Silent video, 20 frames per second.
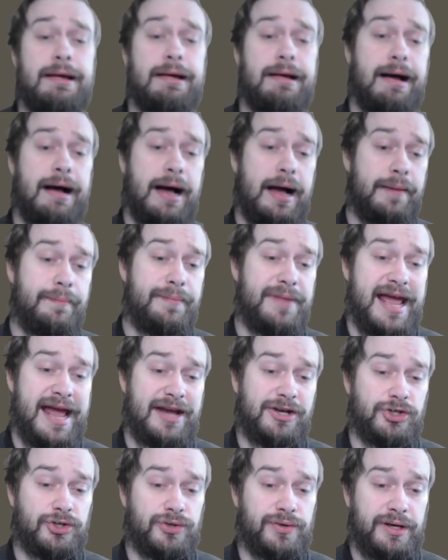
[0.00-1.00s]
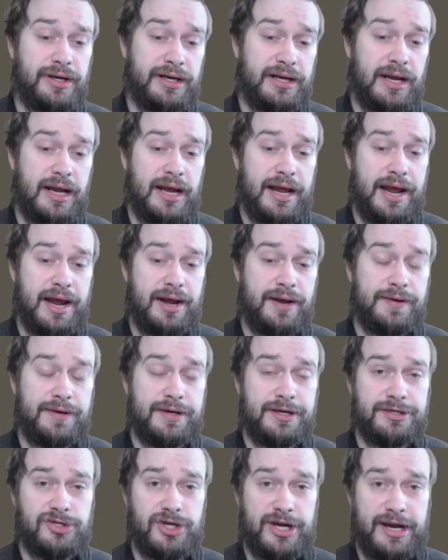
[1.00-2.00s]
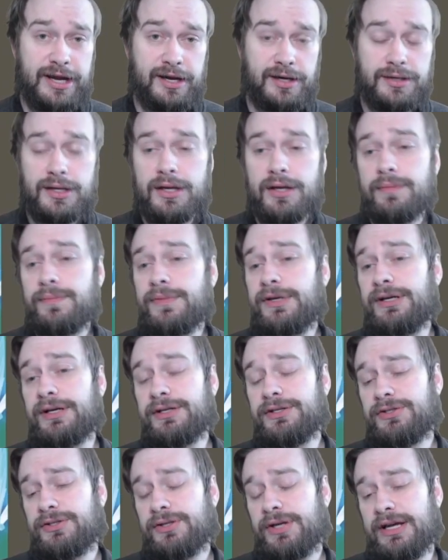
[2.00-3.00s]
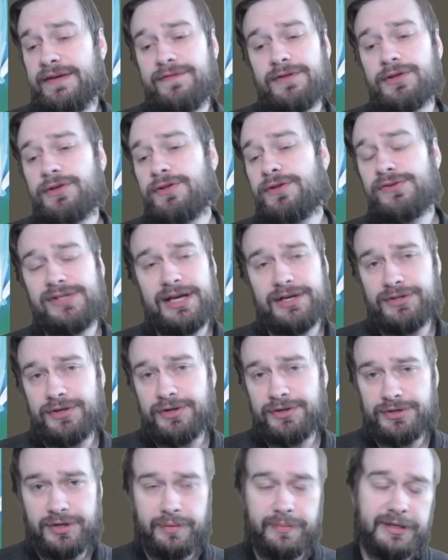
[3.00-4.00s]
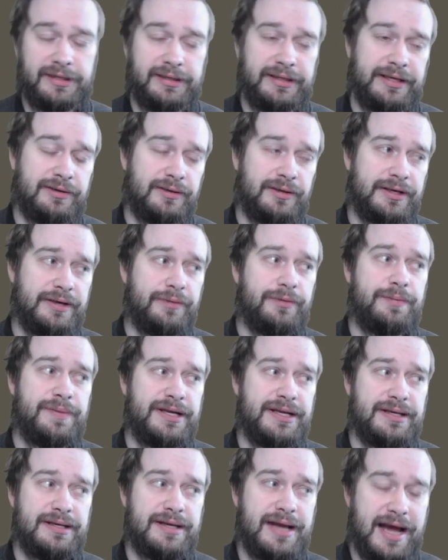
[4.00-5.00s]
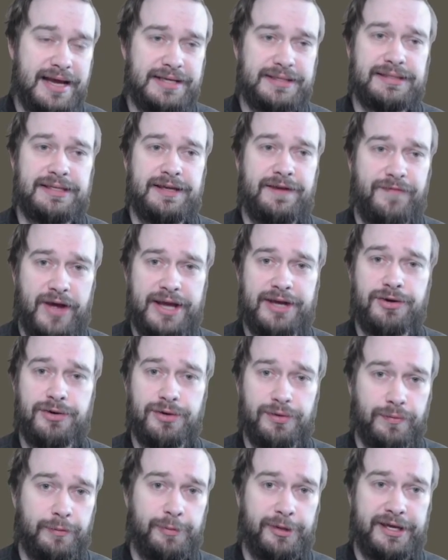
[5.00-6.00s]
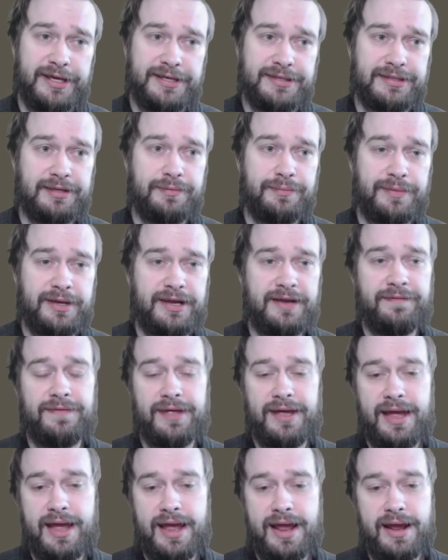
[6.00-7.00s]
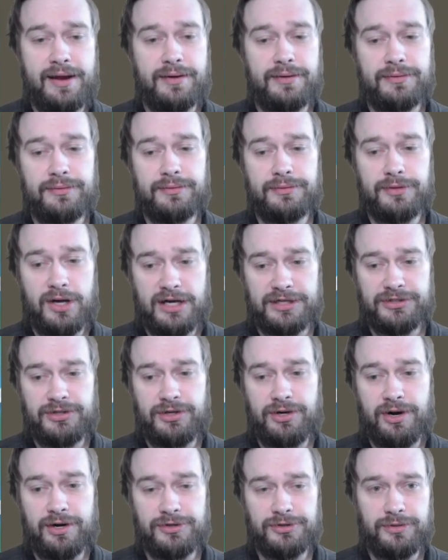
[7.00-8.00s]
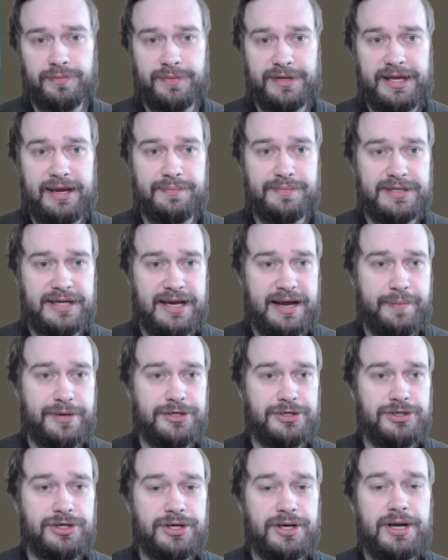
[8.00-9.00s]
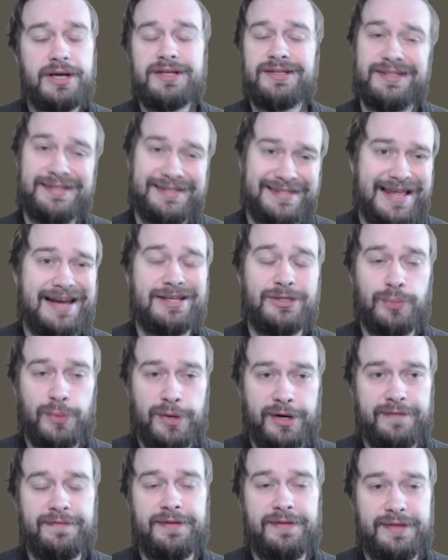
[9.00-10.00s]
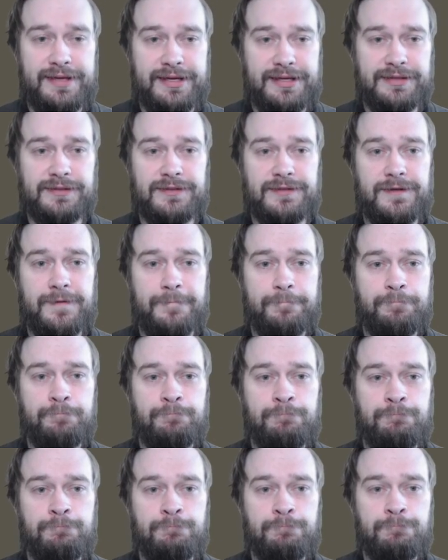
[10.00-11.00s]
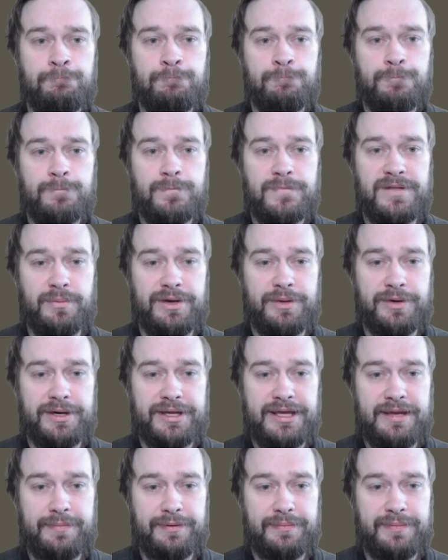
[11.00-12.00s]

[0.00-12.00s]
Menagerie and Unchained, because even though those decks aren't tournament legal, it would be nice if I could replace them if they lost cards or became damaged, since that is one of the things that we want to keep in